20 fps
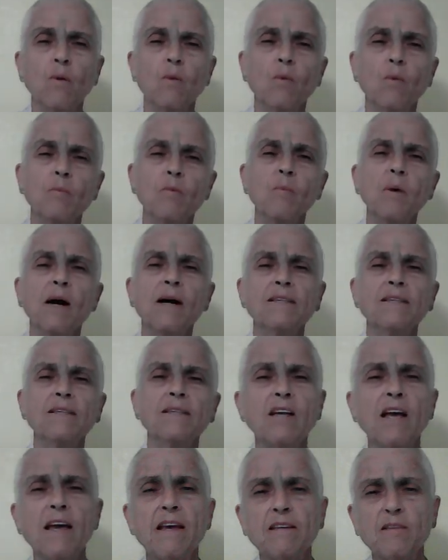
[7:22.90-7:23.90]
When Brahma's
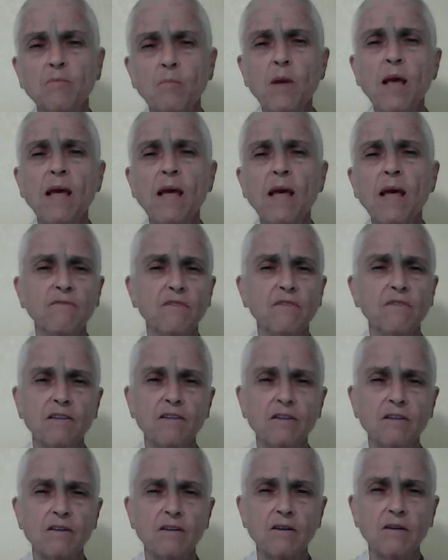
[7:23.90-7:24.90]
day is
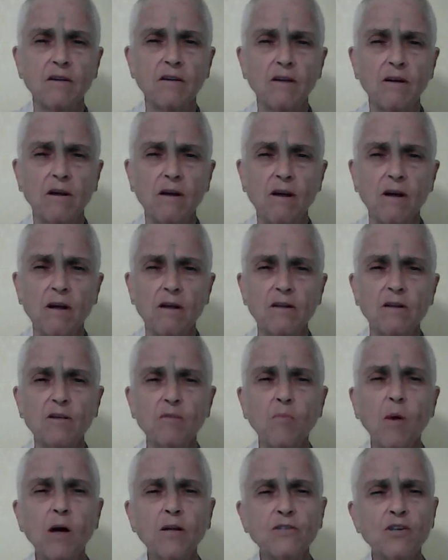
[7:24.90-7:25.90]
manifest, this
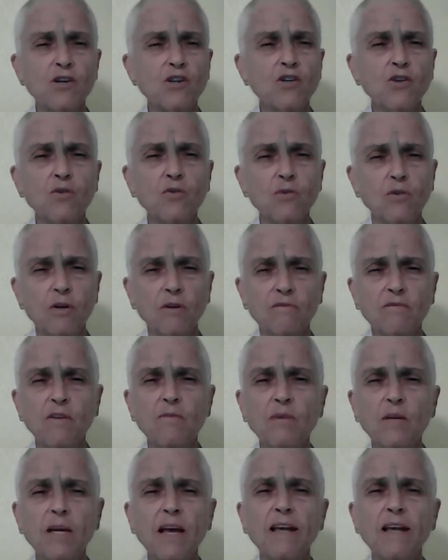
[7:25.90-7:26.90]
multitude of
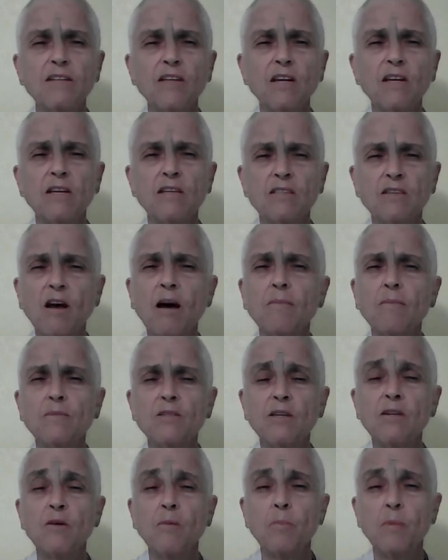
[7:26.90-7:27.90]
living entities comes
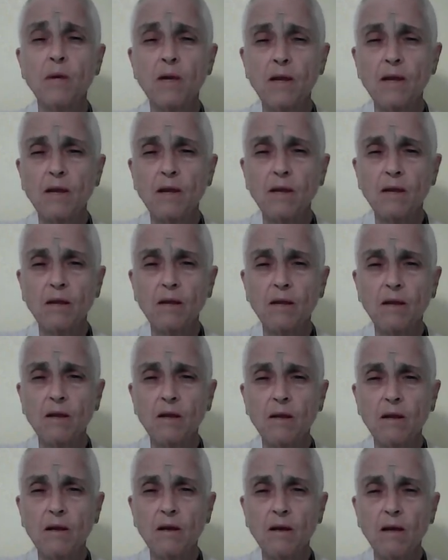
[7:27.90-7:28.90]
into being,
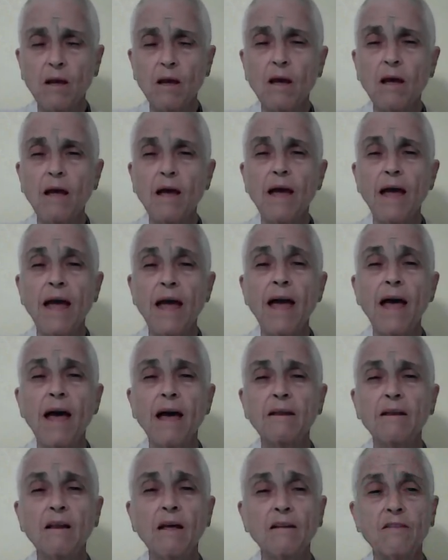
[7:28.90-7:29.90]

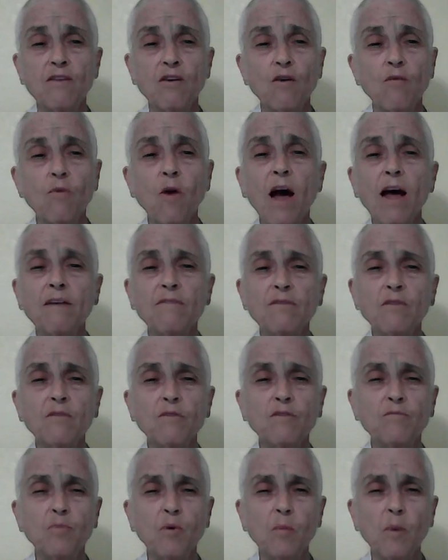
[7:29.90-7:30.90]
and at the arrival
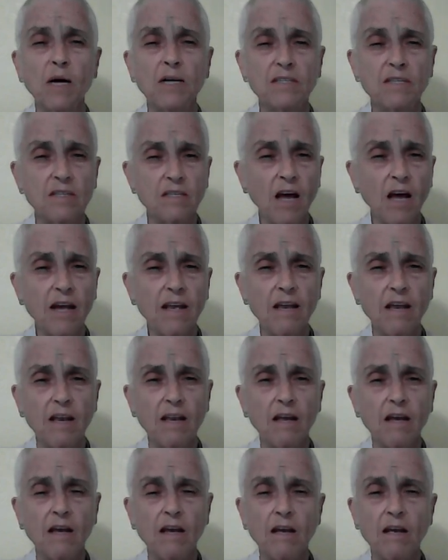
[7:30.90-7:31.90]
of Brahma's night,
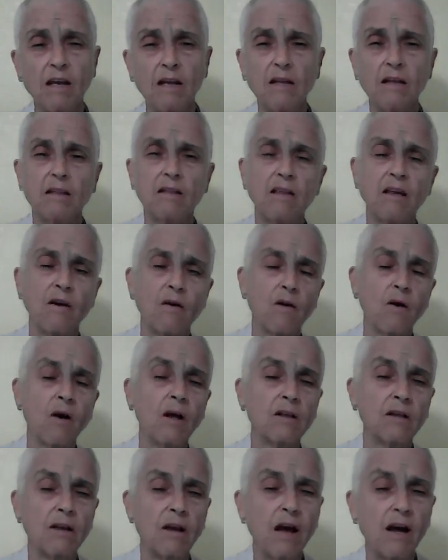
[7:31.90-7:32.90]
they are
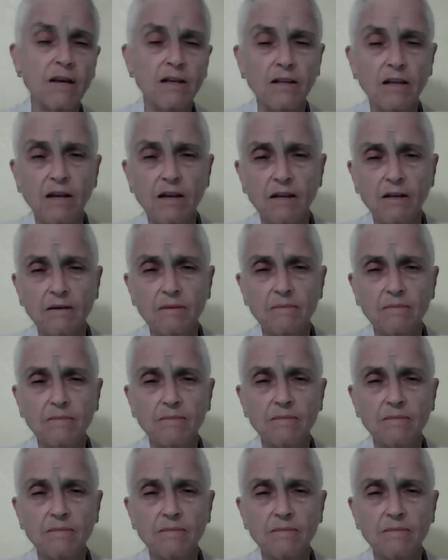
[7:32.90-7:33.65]
all annihilated.